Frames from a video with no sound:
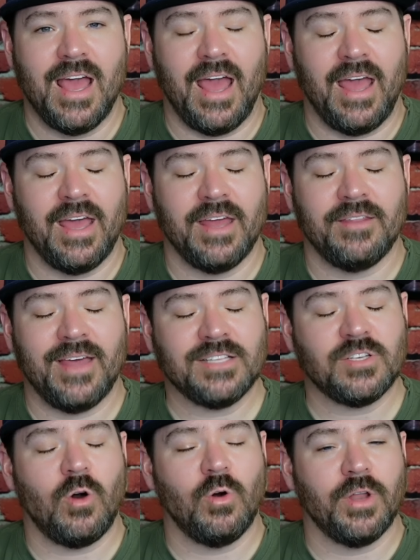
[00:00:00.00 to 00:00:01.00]
and
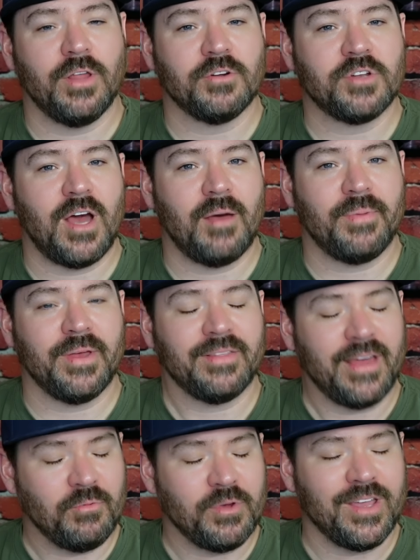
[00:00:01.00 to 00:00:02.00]
that's a whole nother topic
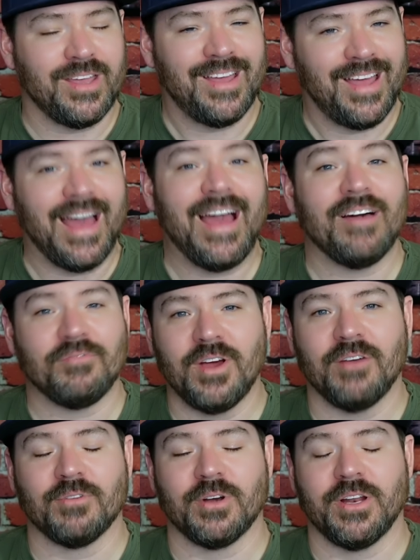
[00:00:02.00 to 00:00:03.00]
that we have
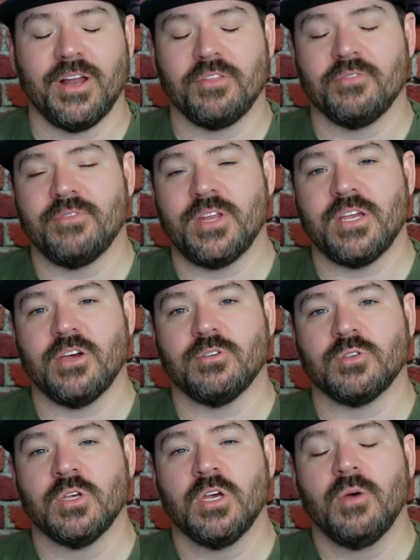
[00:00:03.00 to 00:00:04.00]
covered in other videos.